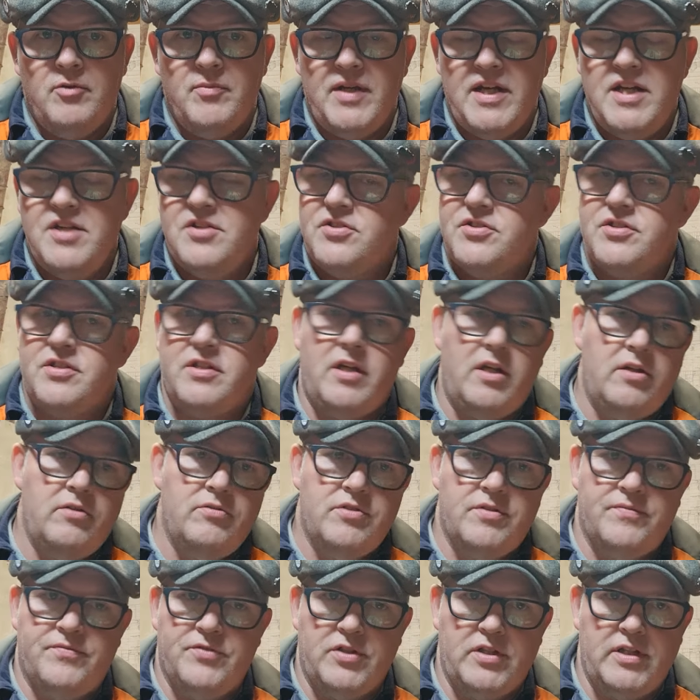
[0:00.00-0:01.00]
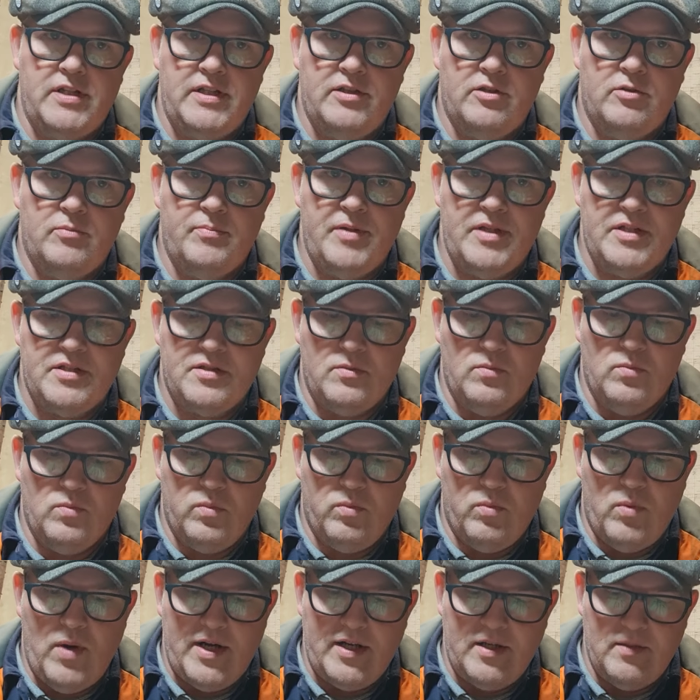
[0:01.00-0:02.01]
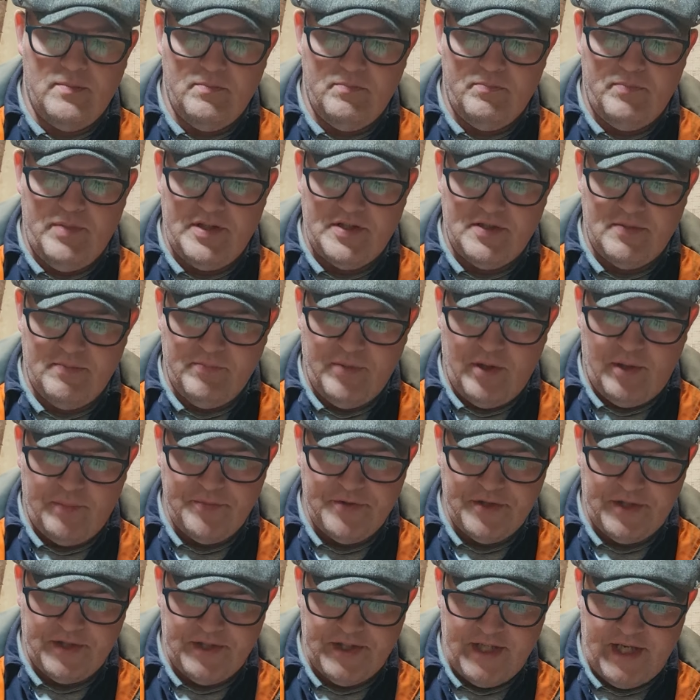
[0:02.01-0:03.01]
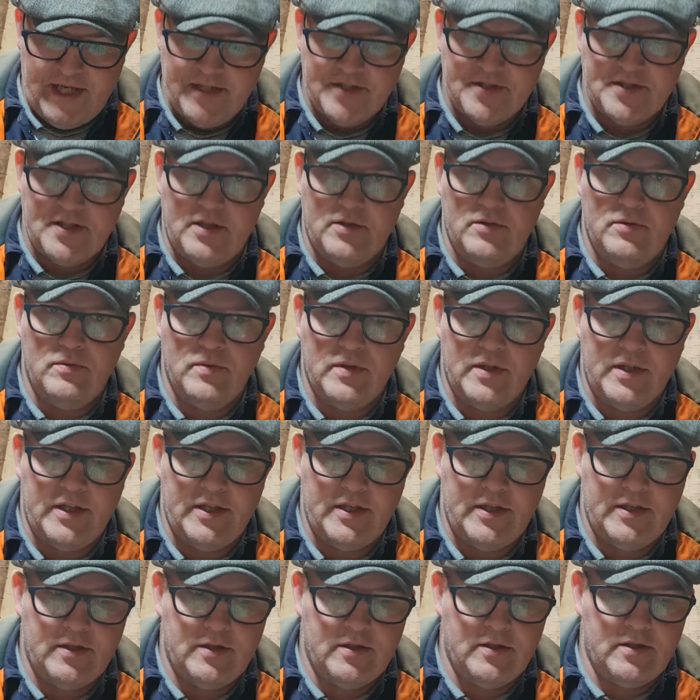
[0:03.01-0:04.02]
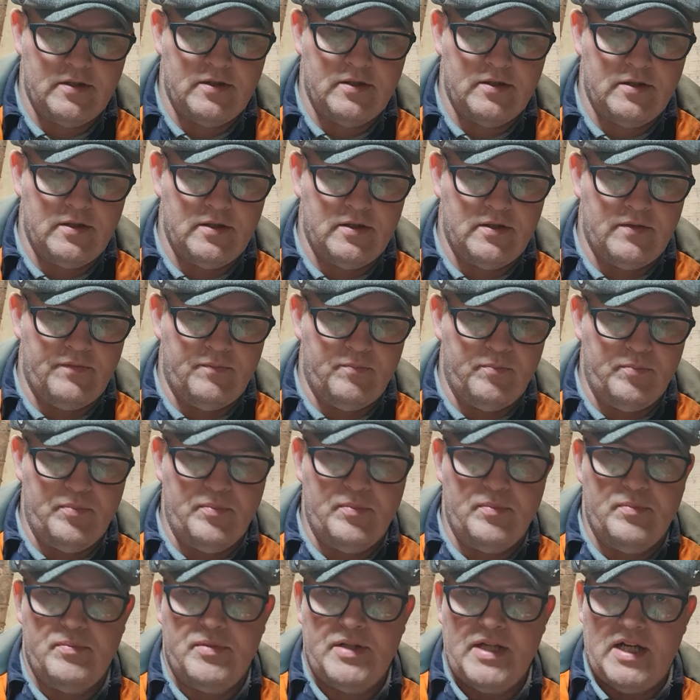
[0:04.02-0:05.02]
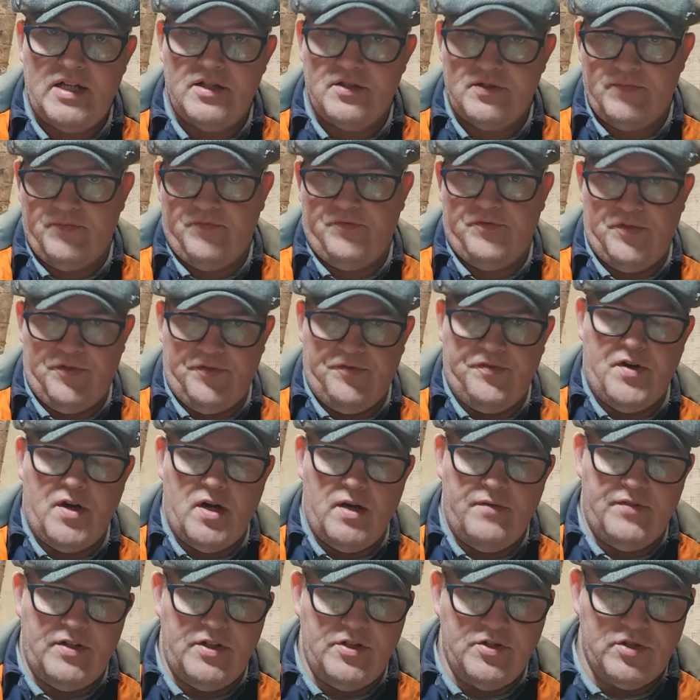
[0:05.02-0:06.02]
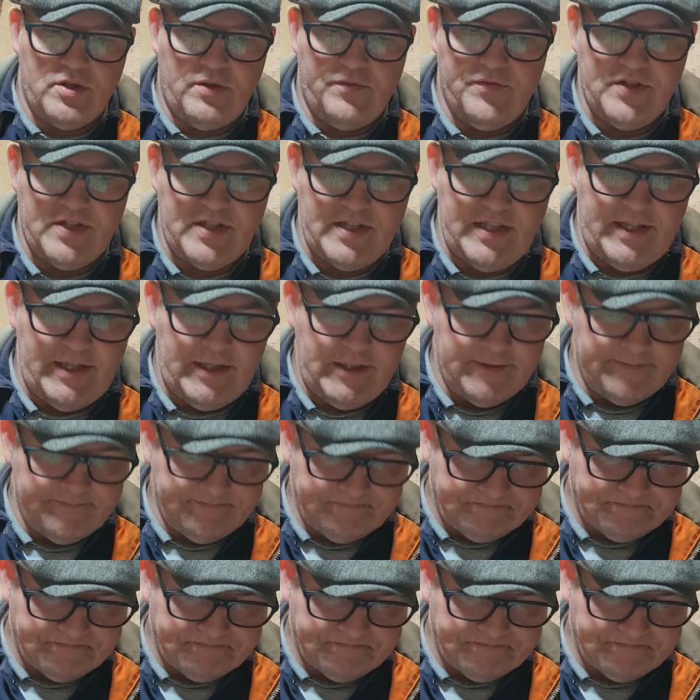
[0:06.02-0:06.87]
He does loads of other little bits and wagon bits and bobs on there. So that for 5-inch, obviously.